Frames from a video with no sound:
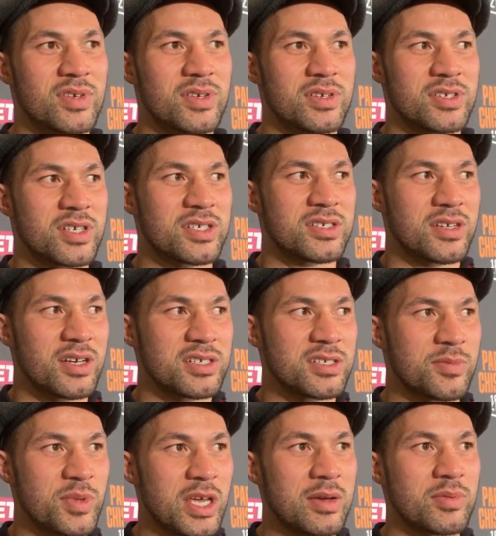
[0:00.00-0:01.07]
it's just nice
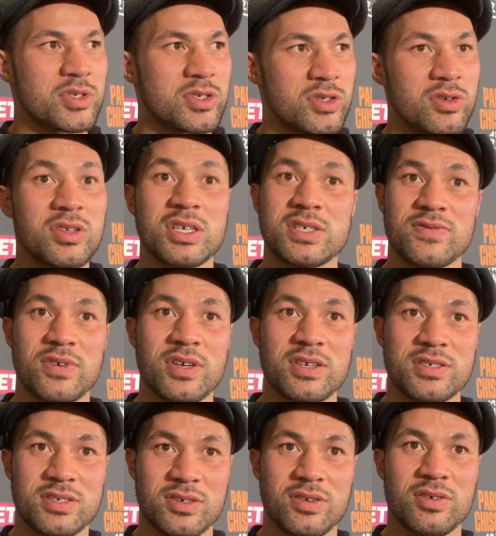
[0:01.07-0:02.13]
to be able to do these
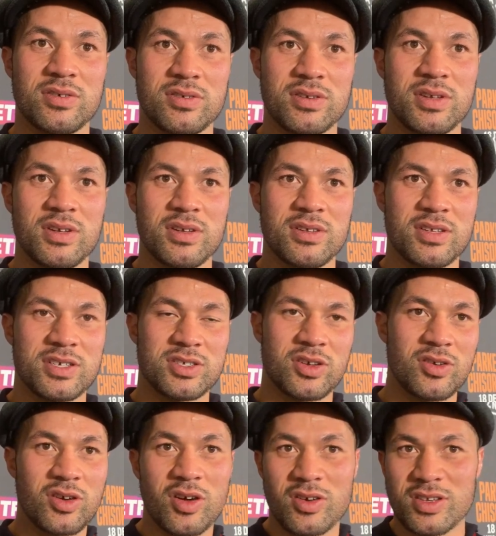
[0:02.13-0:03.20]
things. There's
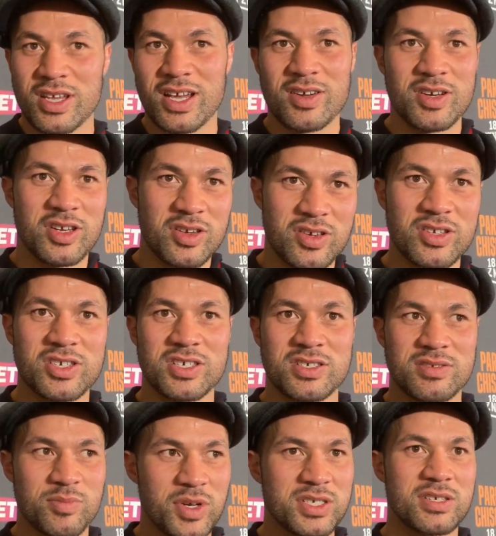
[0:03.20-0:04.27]
no lockdown. You can
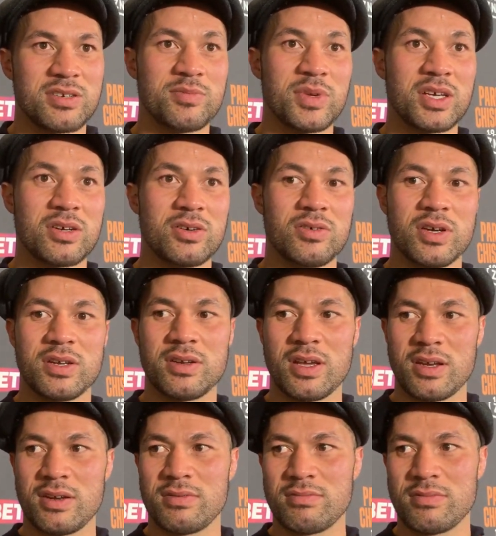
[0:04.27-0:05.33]
just mix and mingle and
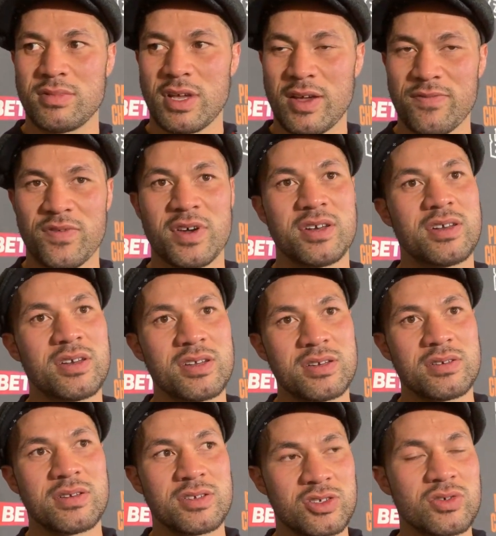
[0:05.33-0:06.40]
have fun
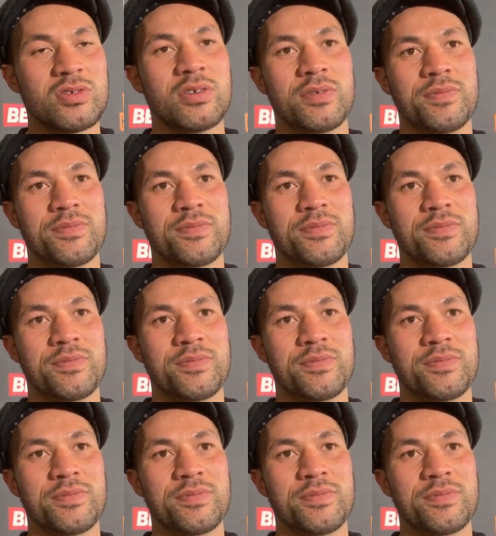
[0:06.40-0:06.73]
and enjoy.